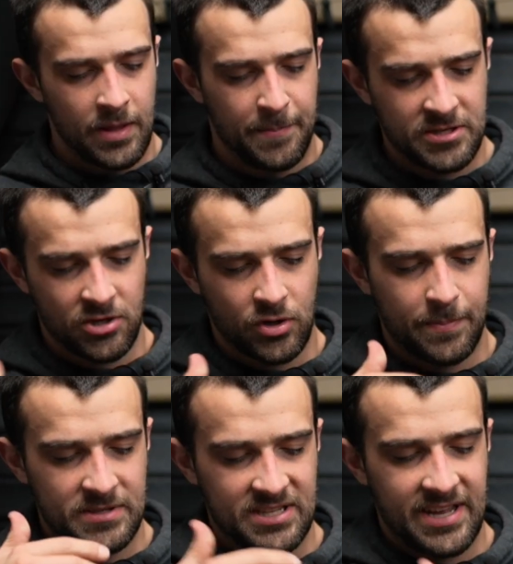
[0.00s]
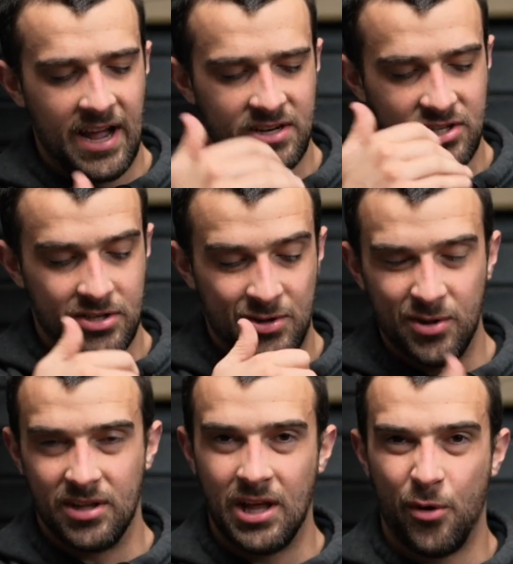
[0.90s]
The pistol grip is attached to
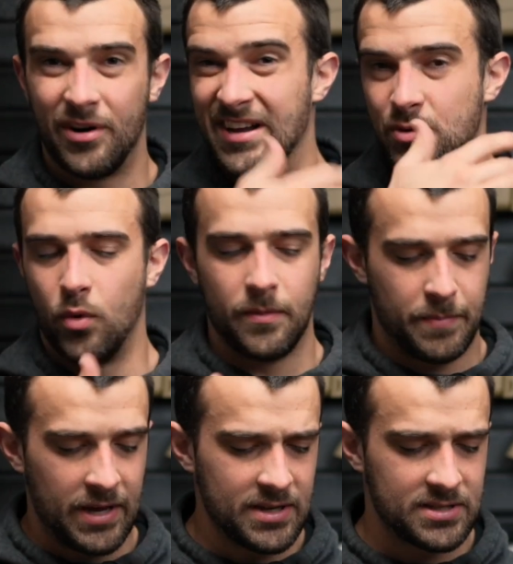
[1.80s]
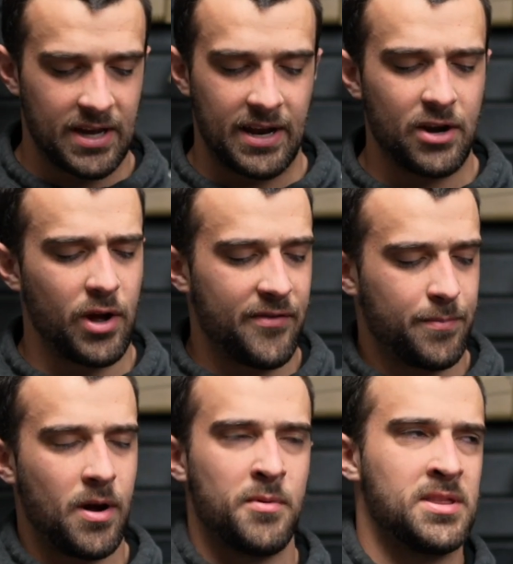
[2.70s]
the lower as one piece, and I don't have a
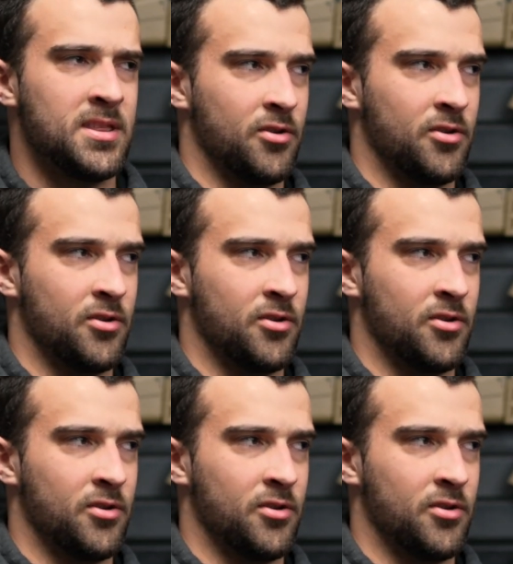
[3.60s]
problem with it.